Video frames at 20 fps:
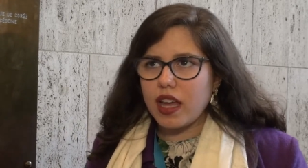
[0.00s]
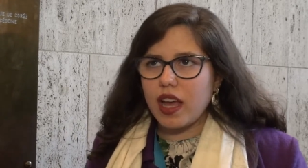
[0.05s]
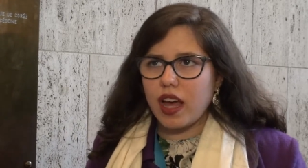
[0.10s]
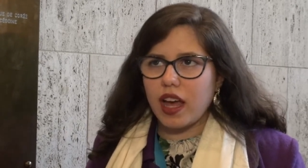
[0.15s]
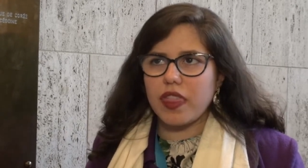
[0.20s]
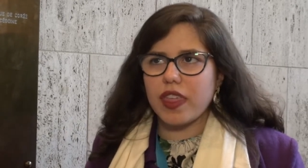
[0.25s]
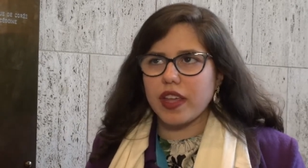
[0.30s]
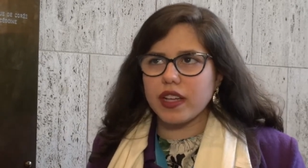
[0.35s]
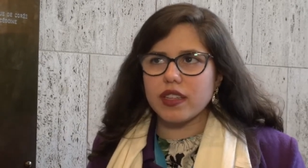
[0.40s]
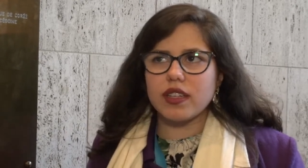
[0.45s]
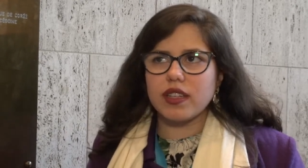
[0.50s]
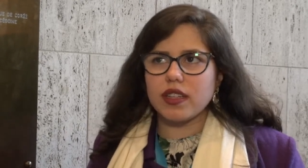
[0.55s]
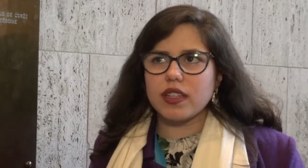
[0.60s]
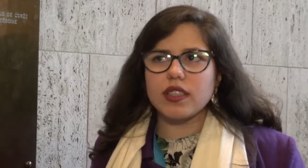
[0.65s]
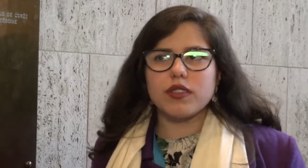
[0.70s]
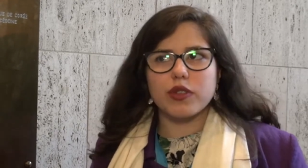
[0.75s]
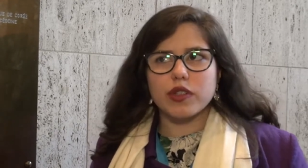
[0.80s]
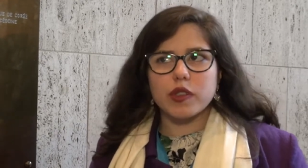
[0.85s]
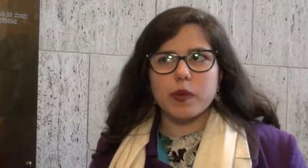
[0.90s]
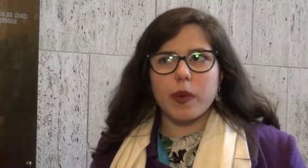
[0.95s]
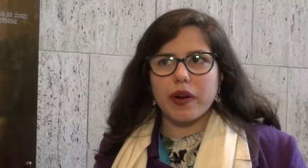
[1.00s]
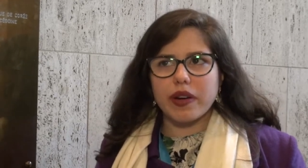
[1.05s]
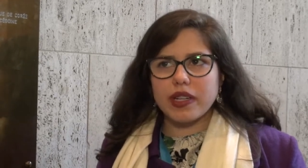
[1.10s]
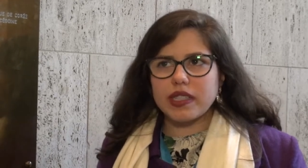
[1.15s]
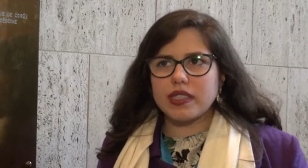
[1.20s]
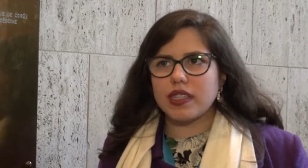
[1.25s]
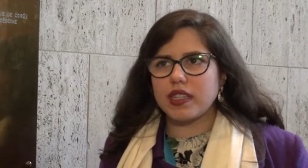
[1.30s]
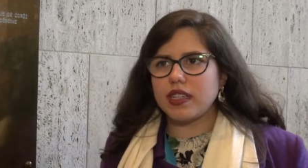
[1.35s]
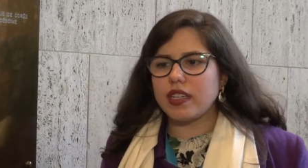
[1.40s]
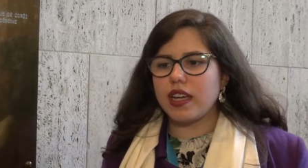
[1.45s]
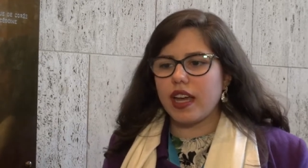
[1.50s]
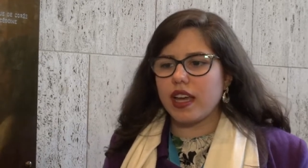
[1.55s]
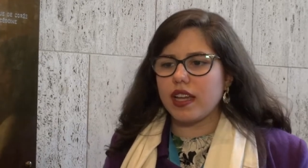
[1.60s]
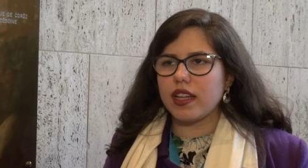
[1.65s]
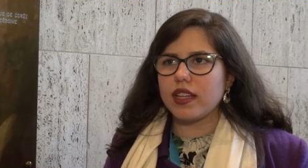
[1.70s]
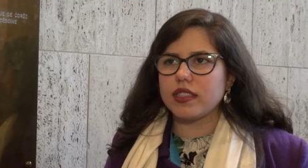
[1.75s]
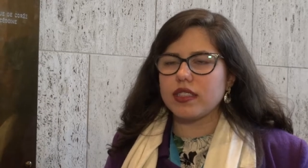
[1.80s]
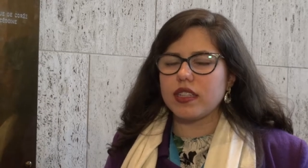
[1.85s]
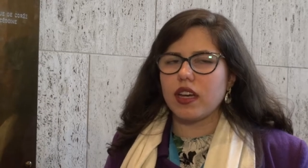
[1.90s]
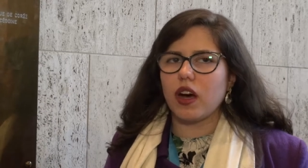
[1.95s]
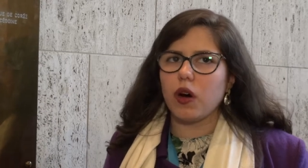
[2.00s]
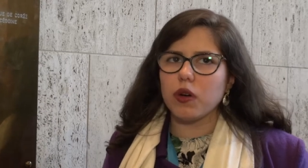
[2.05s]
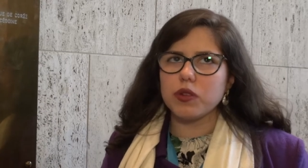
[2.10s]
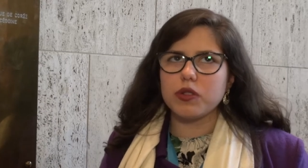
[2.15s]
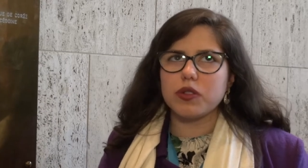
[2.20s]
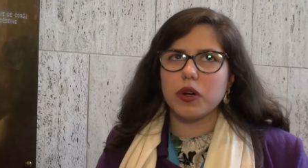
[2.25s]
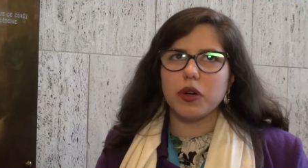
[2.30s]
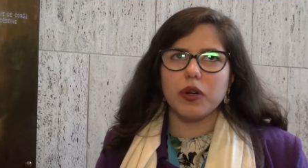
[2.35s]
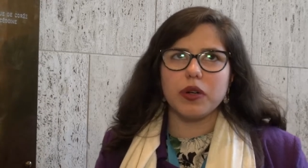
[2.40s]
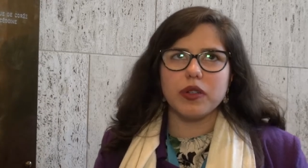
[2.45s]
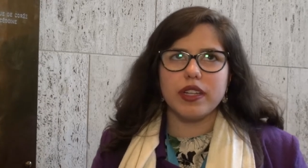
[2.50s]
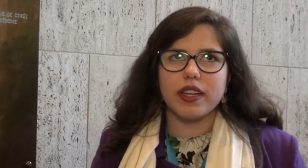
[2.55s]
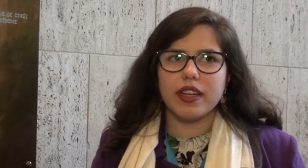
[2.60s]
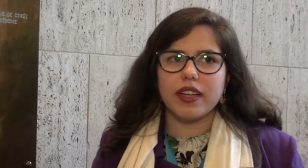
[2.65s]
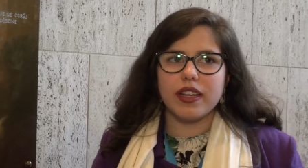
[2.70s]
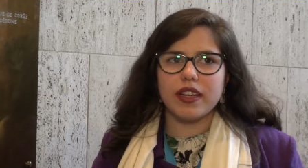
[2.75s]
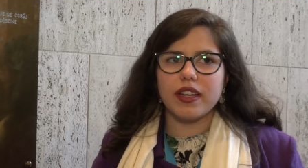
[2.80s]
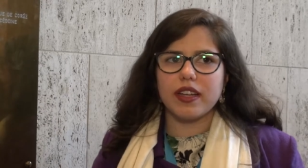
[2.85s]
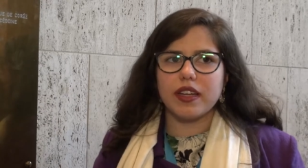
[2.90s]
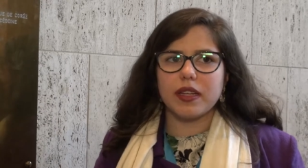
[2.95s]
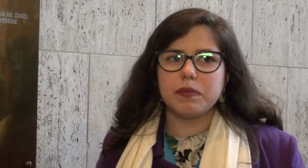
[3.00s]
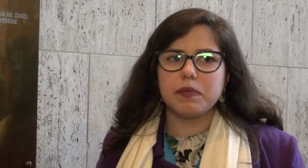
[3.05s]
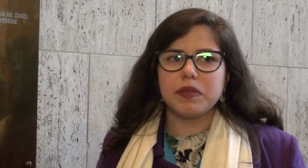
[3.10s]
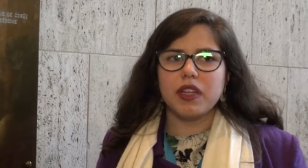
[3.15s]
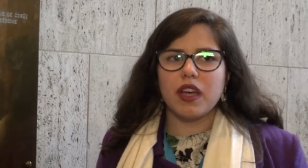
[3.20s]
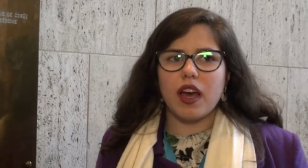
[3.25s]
I think the transparency and also the,